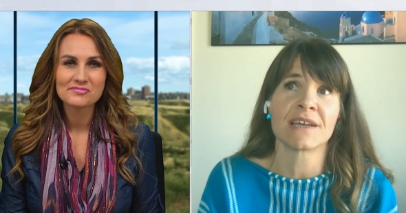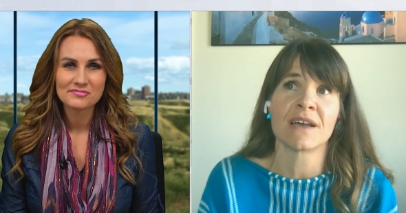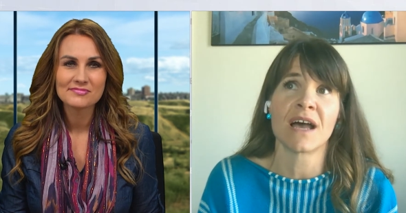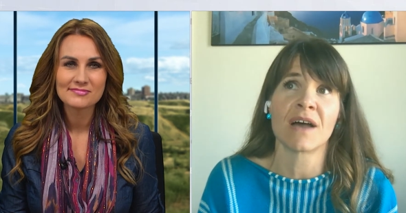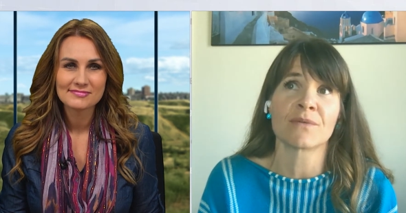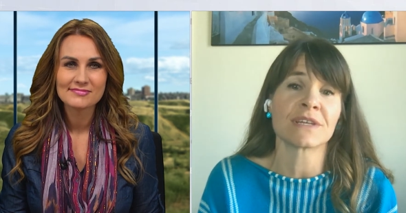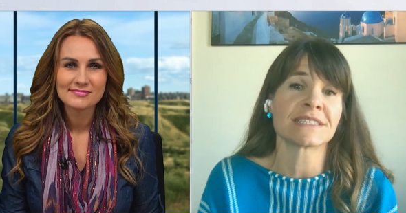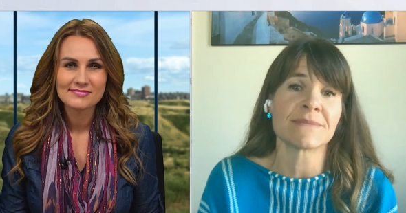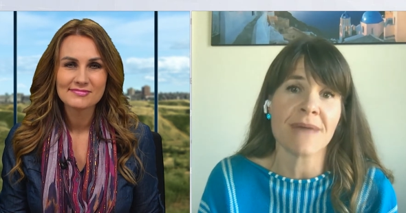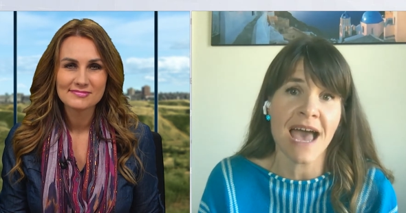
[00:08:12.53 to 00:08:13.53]
Speaker 1: a, a real
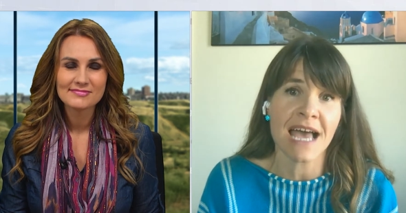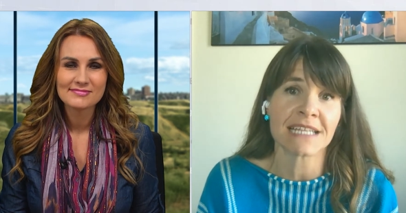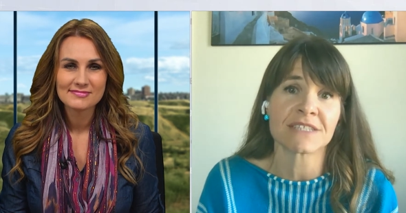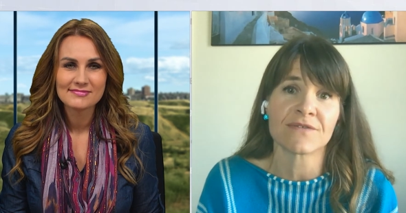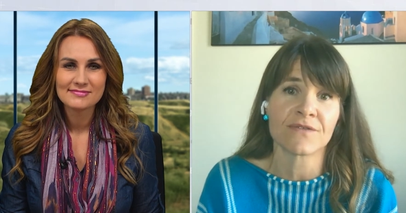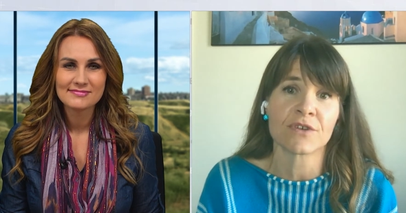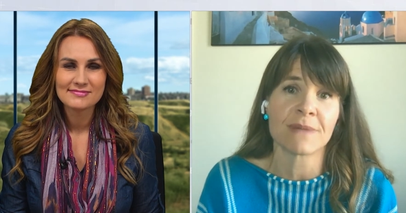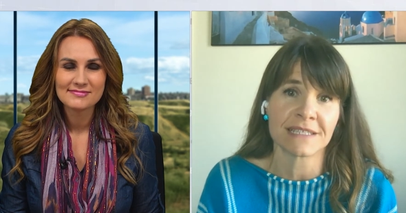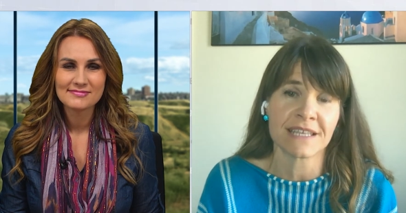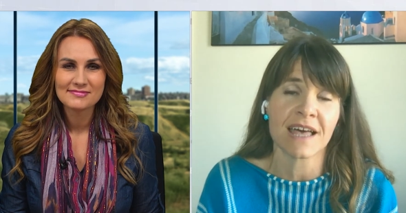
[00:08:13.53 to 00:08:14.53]
demand for
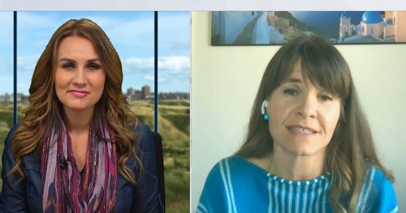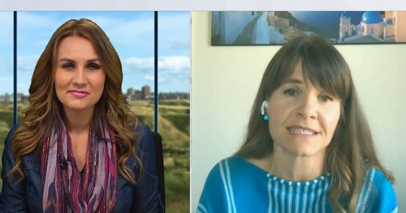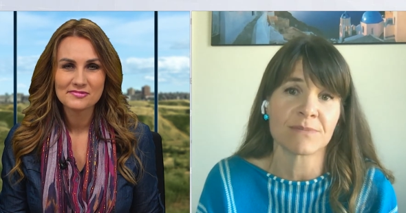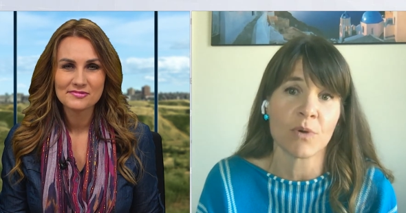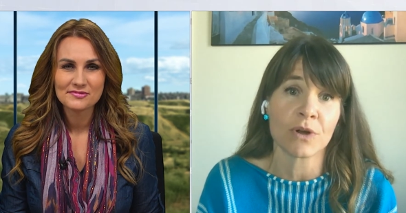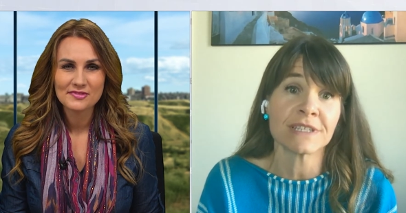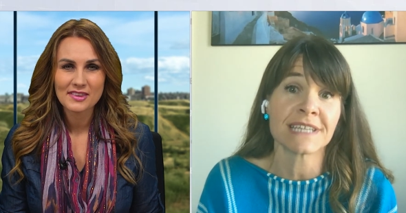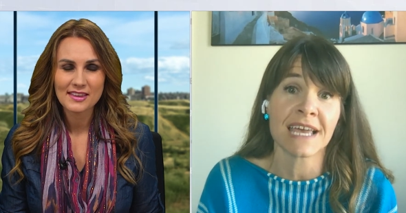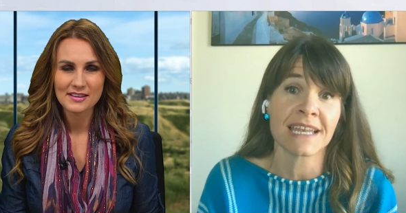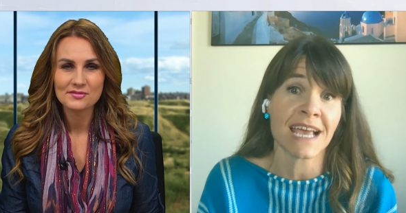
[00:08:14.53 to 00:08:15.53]
mental health support,
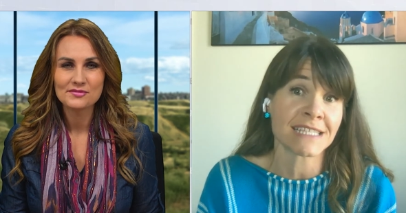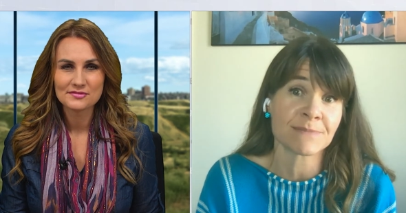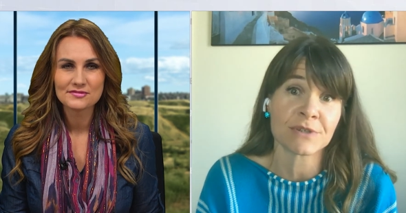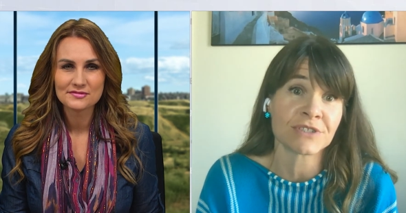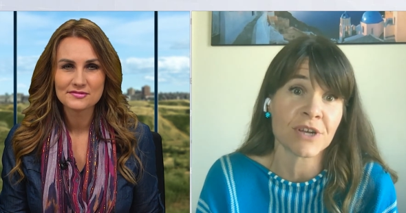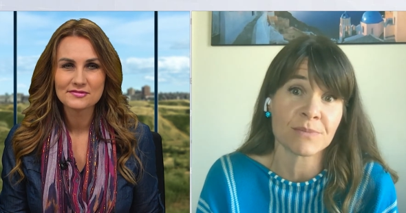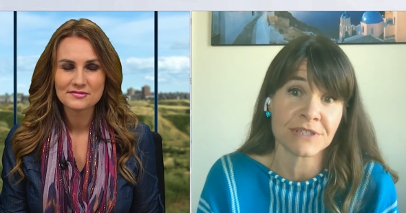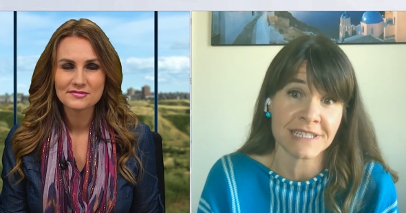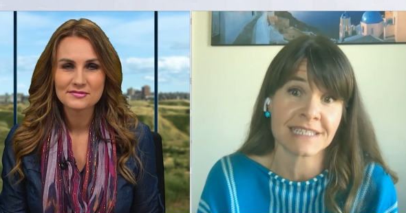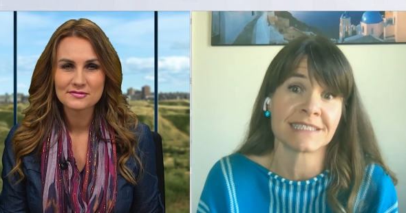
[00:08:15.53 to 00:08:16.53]
and experts are
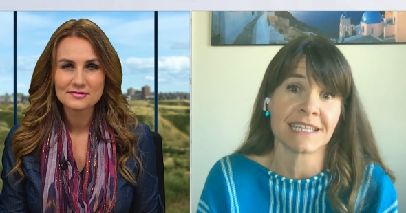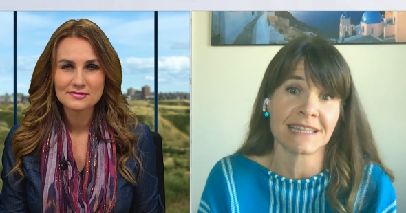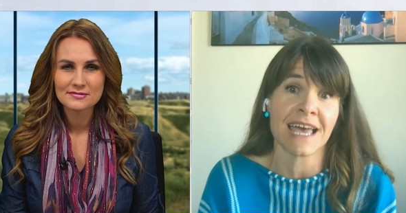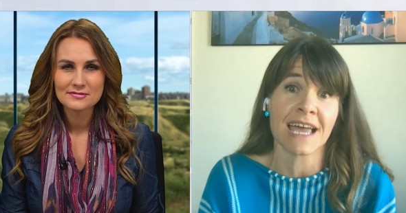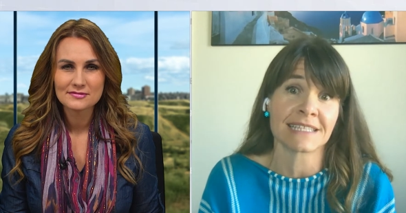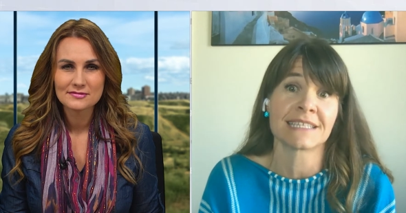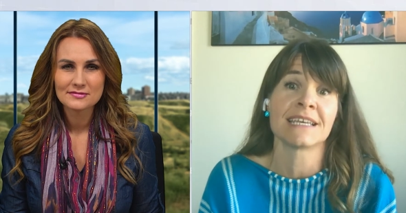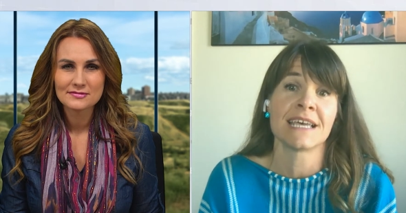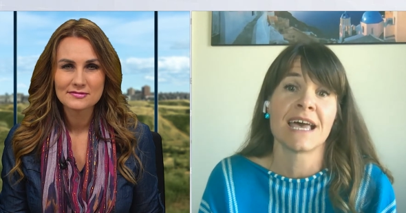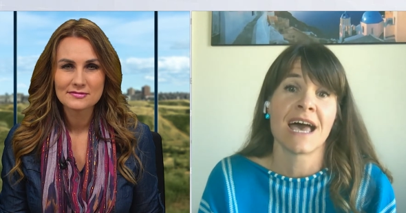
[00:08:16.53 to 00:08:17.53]
predicting
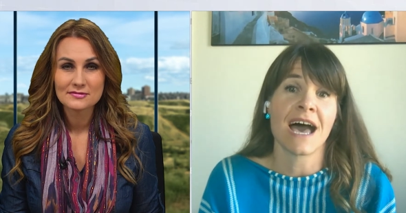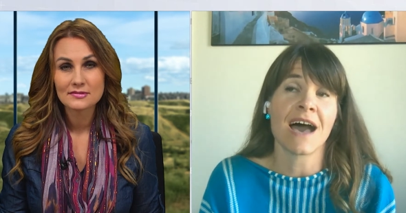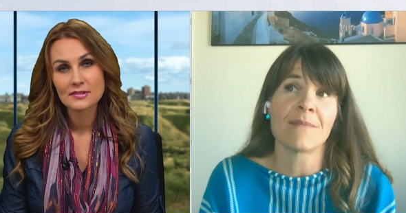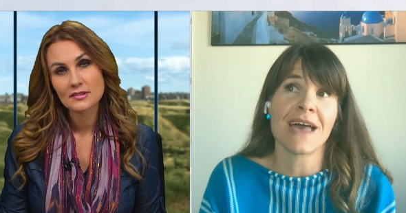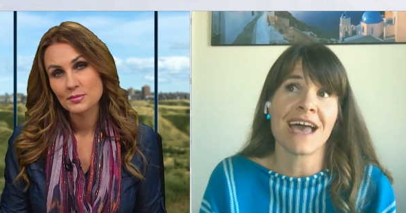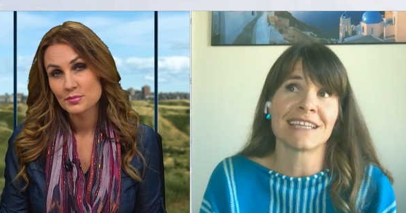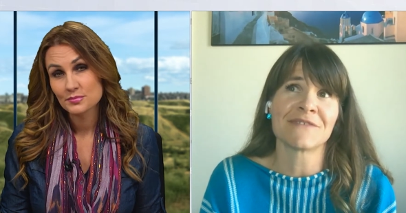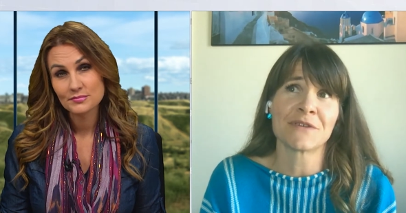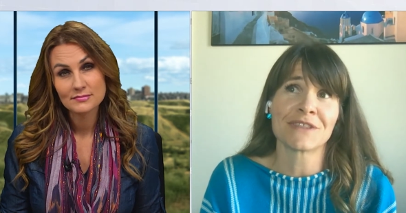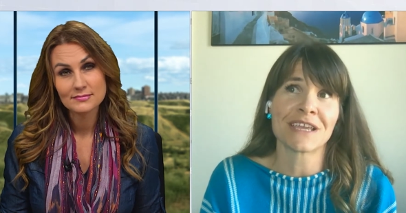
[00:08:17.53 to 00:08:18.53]
that. Um, and
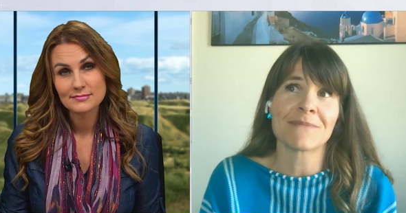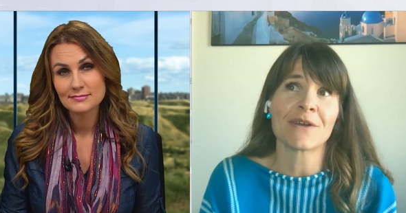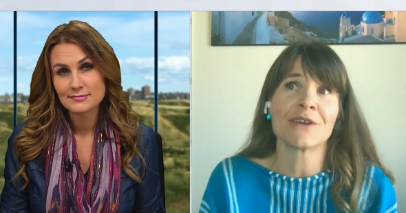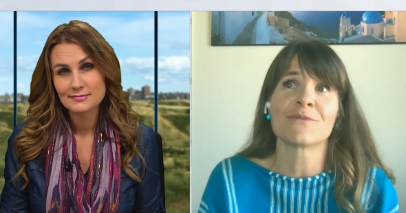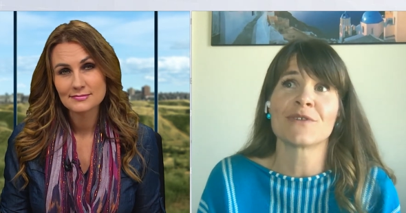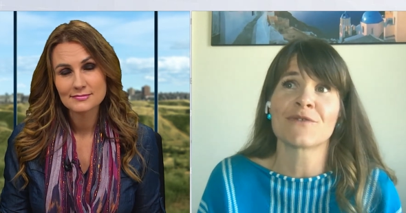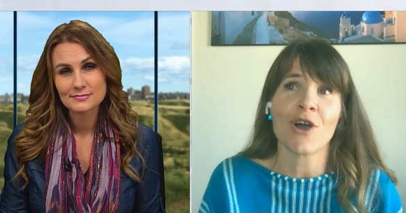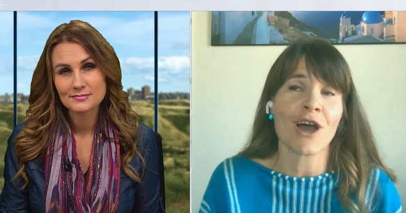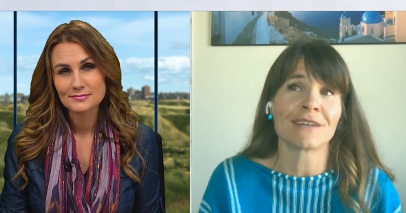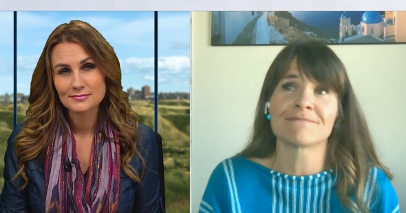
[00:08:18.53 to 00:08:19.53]
if you think about it, we've
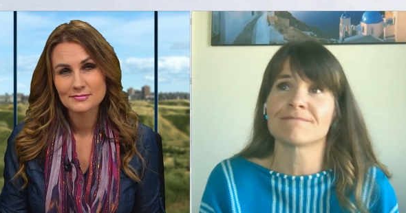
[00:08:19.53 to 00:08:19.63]
got